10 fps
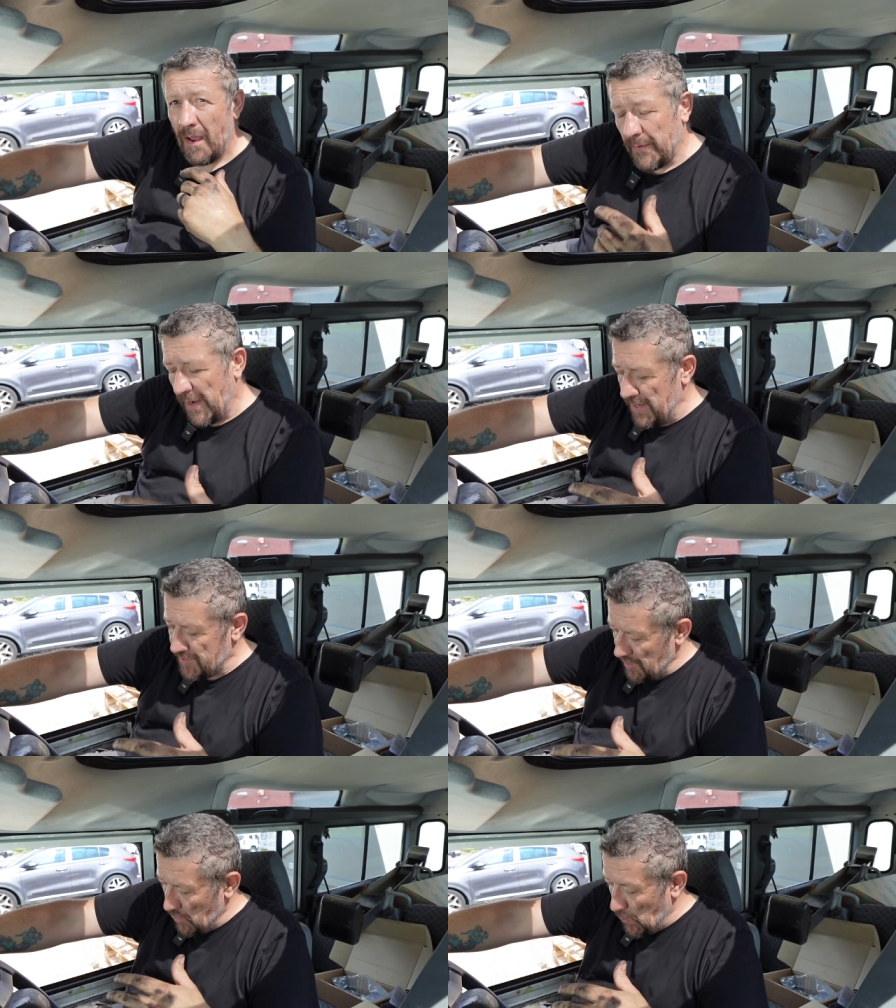Okay,
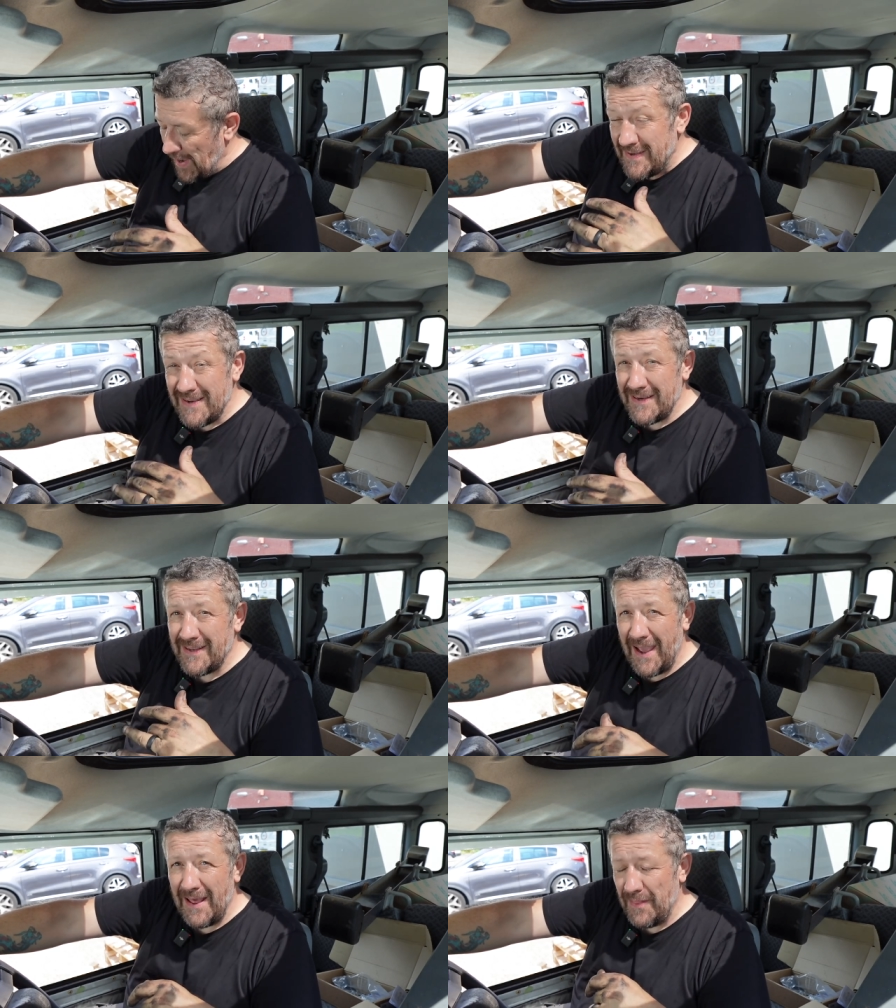so we did
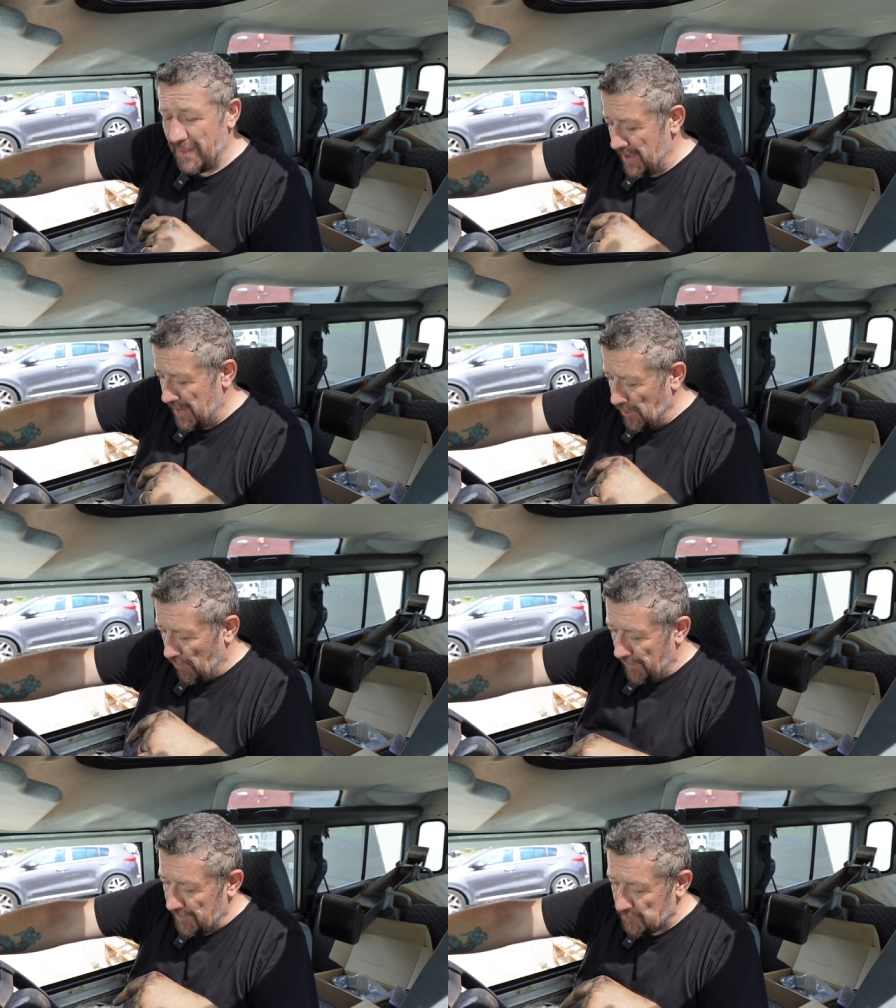get the
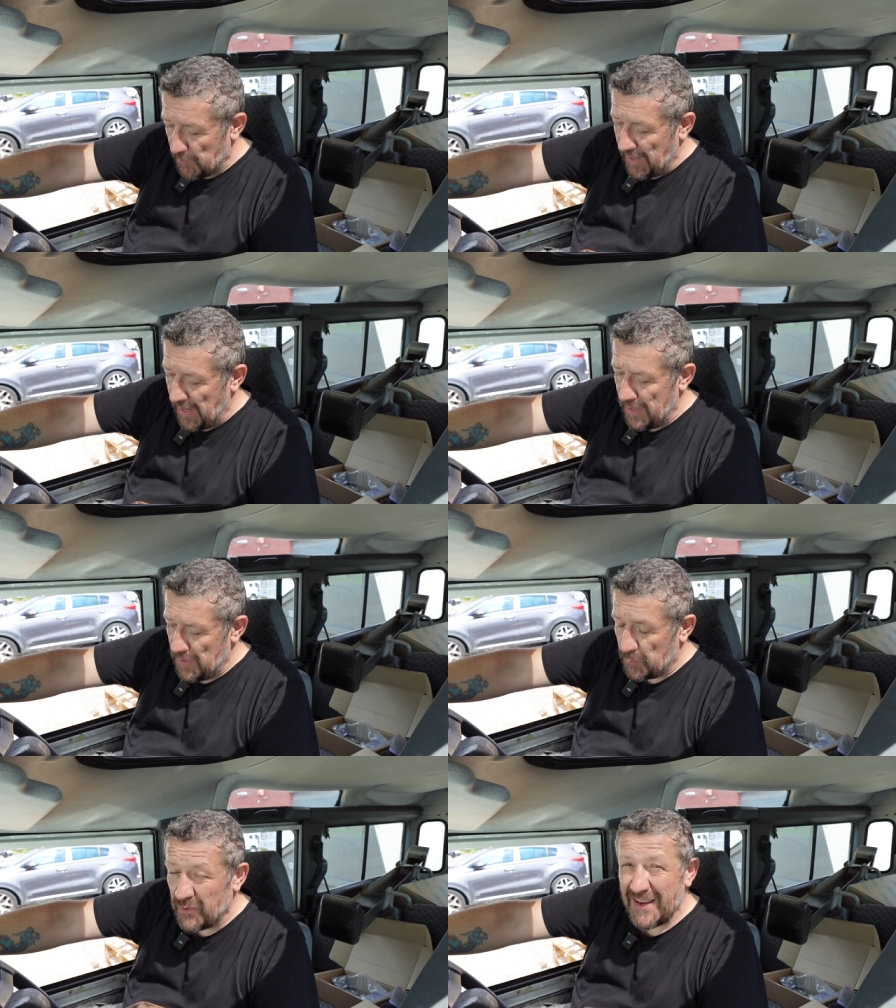loft spring
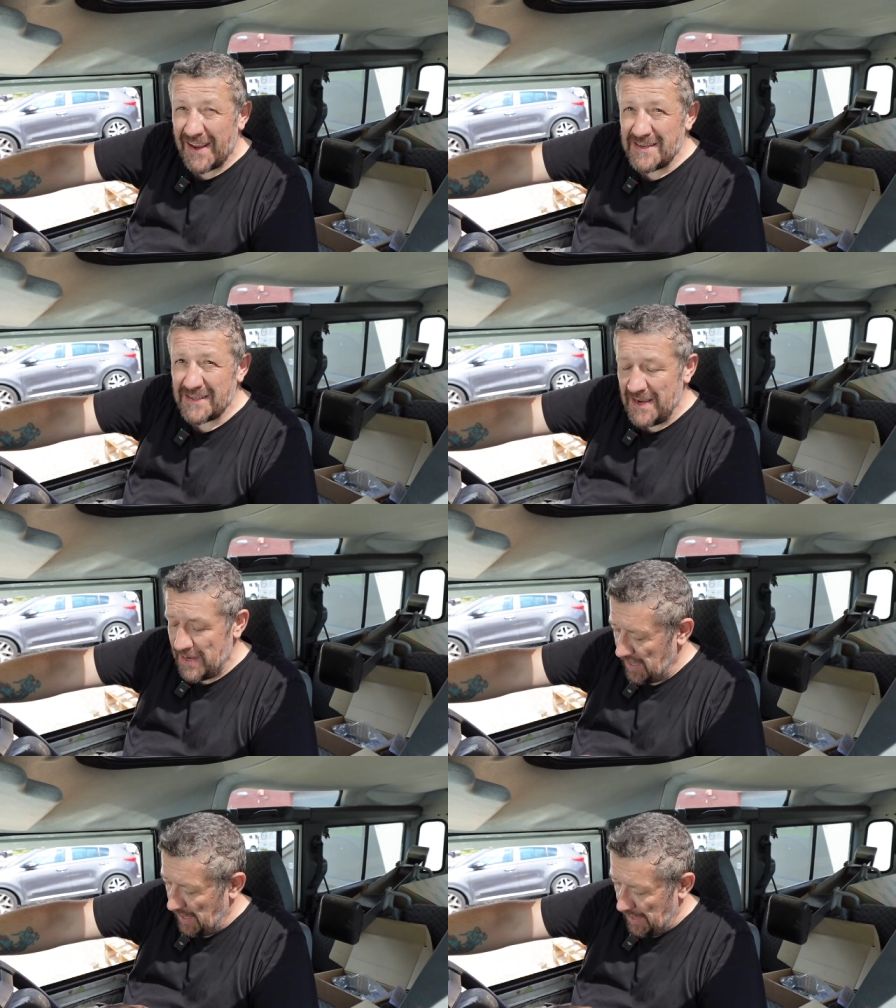in pretty
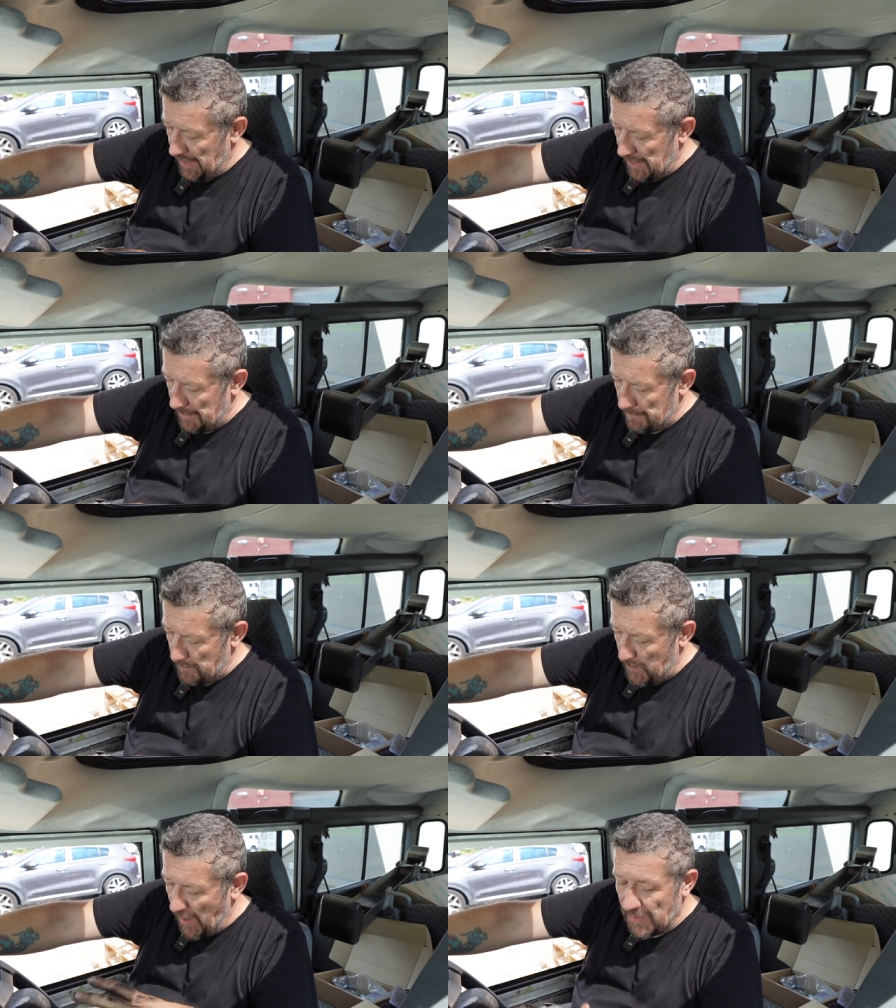easily,
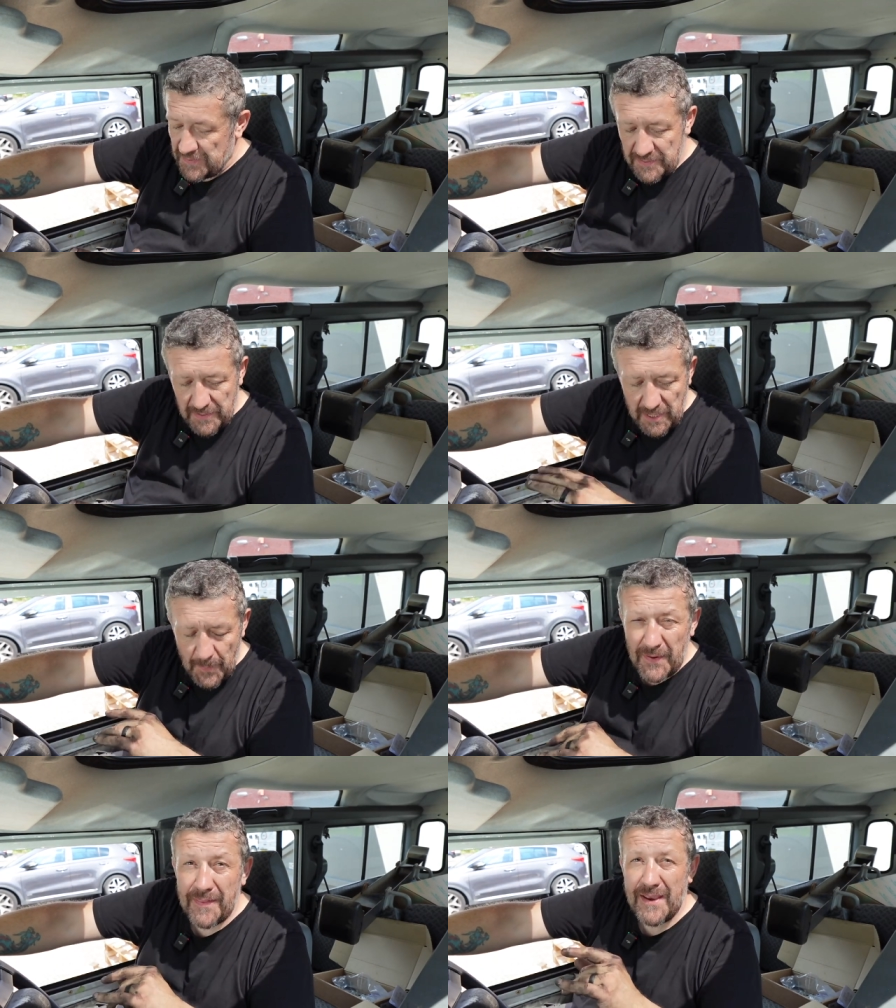um, but a
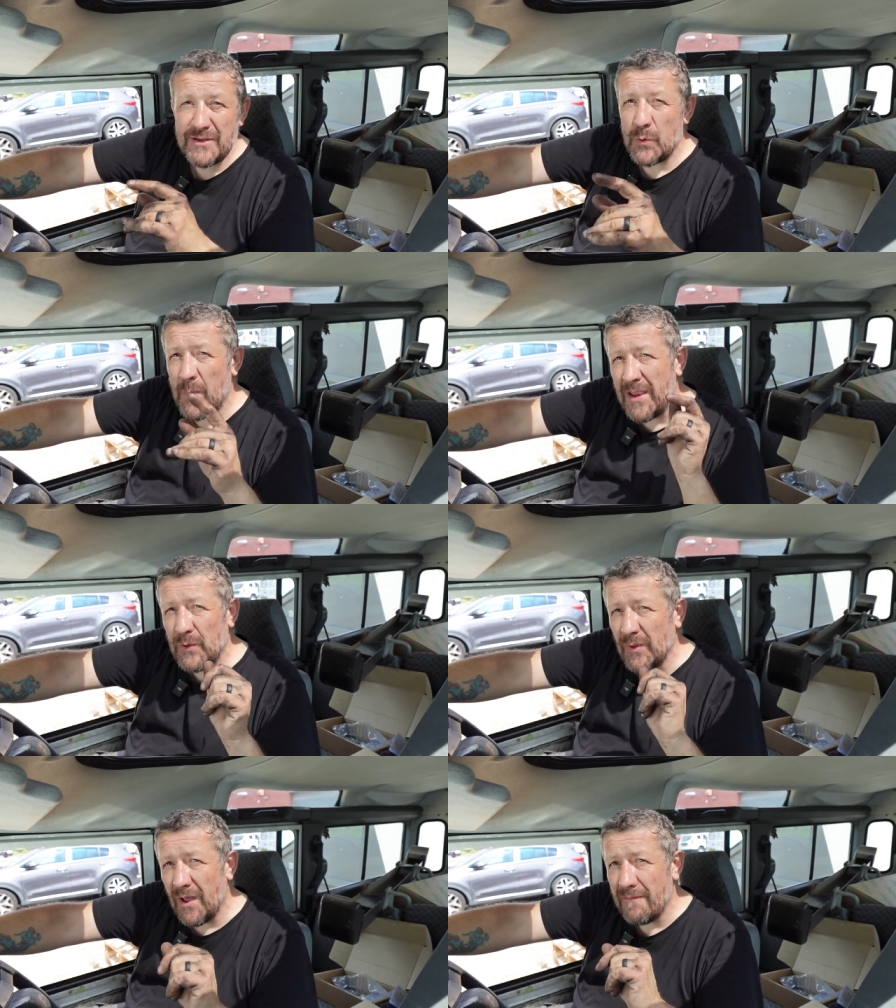couple of things that will make
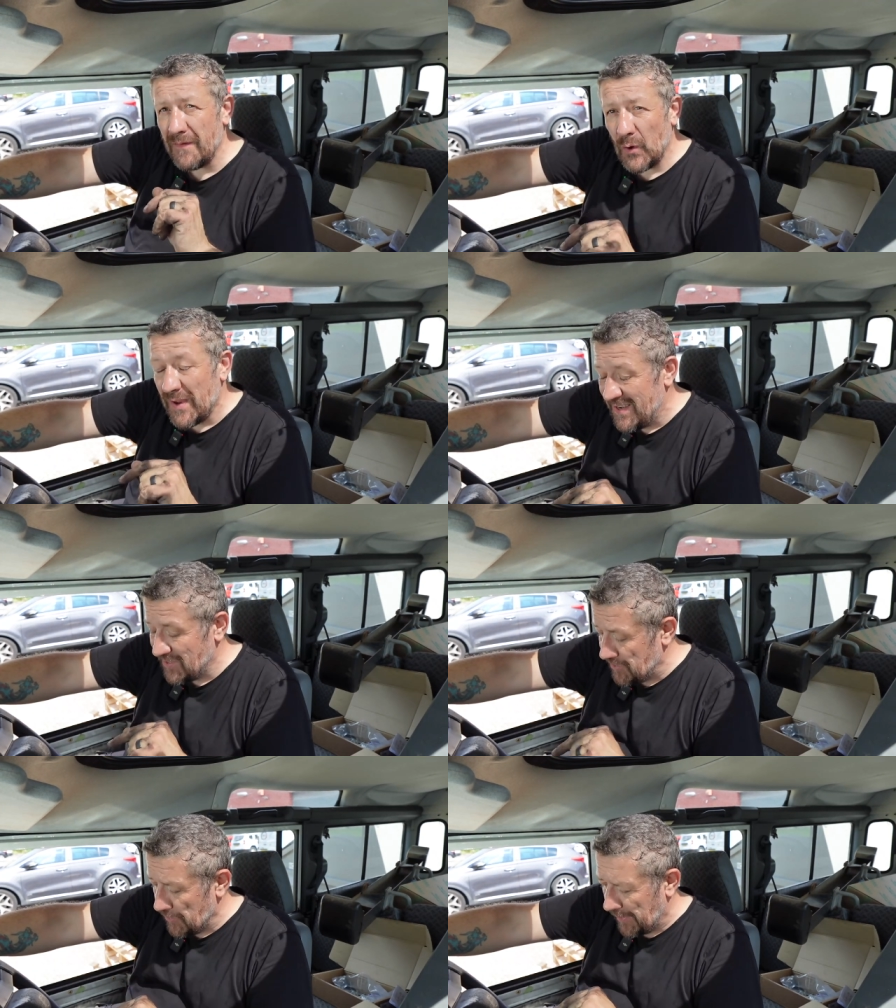your life a lot
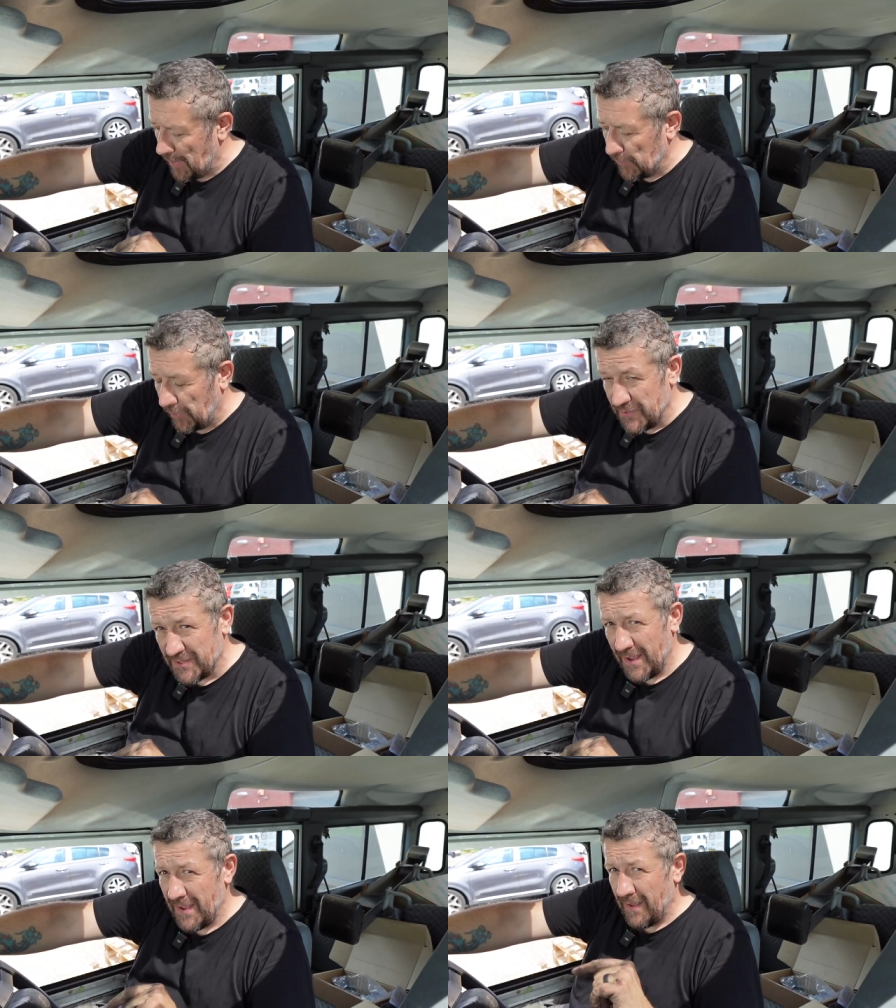easier doing it because